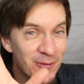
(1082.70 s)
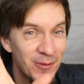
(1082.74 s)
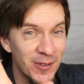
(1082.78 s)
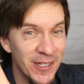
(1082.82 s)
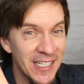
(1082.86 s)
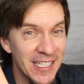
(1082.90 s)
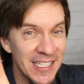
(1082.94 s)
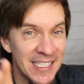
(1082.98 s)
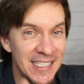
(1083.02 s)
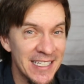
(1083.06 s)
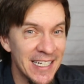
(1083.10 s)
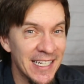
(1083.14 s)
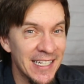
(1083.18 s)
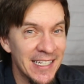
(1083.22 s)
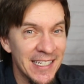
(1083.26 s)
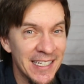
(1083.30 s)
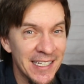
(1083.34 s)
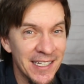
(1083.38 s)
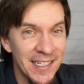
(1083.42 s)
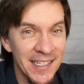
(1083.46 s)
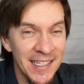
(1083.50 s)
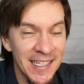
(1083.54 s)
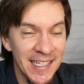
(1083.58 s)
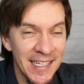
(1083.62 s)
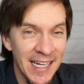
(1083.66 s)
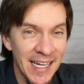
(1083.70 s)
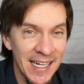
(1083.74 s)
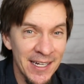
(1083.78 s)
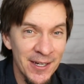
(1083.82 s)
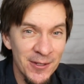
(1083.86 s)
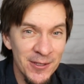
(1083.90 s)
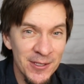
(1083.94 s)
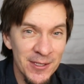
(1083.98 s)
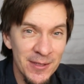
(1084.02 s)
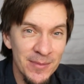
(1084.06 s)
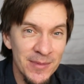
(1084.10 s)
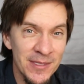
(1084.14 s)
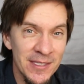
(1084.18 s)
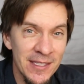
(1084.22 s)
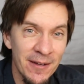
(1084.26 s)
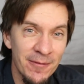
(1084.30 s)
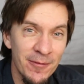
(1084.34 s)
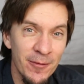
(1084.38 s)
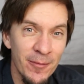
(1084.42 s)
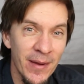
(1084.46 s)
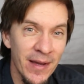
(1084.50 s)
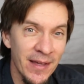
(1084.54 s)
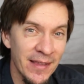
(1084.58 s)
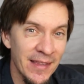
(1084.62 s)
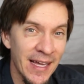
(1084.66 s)
in real estate in Italy, I know some
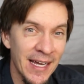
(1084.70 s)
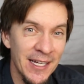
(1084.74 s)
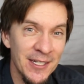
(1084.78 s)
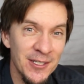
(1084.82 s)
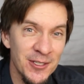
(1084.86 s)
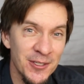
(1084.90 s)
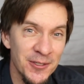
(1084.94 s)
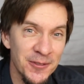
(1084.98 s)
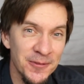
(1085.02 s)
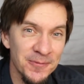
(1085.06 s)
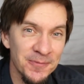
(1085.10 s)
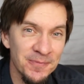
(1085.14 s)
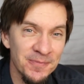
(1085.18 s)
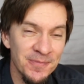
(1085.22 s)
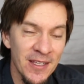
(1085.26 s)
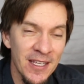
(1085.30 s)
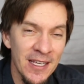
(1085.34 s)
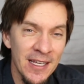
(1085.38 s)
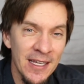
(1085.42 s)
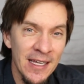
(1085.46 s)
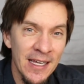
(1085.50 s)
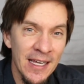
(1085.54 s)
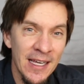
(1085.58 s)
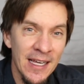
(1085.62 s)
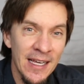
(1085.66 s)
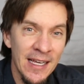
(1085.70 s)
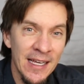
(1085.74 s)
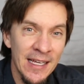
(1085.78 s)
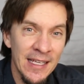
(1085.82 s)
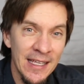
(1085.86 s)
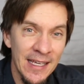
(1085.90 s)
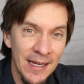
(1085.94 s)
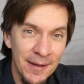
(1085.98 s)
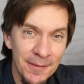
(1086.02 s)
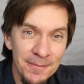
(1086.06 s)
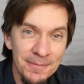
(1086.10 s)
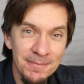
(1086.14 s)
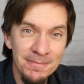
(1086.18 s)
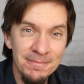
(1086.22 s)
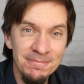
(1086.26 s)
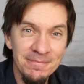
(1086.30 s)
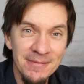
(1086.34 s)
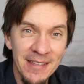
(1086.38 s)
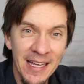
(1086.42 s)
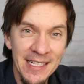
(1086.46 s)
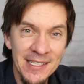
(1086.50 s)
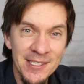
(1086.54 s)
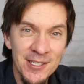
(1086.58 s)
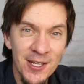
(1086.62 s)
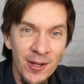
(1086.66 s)
stuff about that too. Yep,
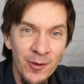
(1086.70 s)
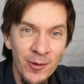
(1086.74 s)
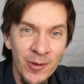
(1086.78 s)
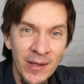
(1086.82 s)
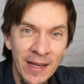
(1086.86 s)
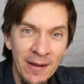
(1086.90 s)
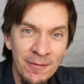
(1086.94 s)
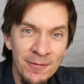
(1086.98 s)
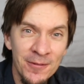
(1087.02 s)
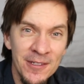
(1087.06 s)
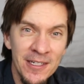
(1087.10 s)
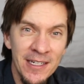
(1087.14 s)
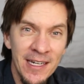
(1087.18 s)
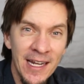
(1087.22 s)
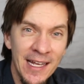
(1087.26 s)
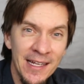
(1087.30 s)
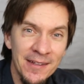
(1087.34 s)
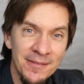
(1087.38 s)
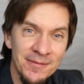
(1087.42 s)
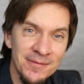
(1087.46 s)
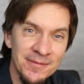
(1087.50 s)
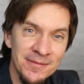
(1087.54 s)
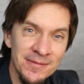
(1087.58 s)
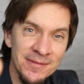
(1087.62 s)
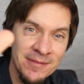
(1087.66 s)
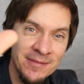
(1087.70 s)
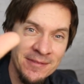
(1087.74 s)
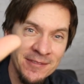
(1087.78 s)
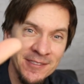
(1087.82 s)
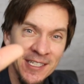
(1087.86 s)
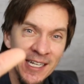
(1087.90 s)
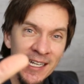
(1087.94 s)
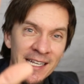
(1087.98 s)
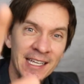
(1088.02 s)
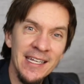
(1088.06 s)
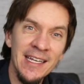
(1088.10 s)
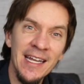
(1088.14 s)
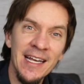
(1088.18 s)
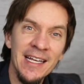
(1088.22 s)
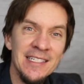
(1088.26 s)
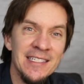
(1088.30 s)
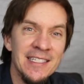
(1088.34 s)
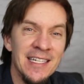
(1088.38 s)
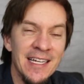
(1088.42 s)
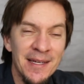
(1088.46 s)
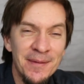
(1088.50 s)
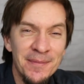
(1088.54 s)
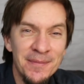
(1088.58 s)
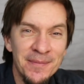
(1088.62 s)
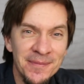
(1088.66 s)
that's all we have for today. Check you next
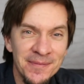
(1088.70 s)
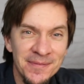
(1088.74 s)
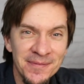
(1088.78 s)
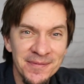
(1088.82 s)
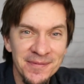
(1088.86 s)
time.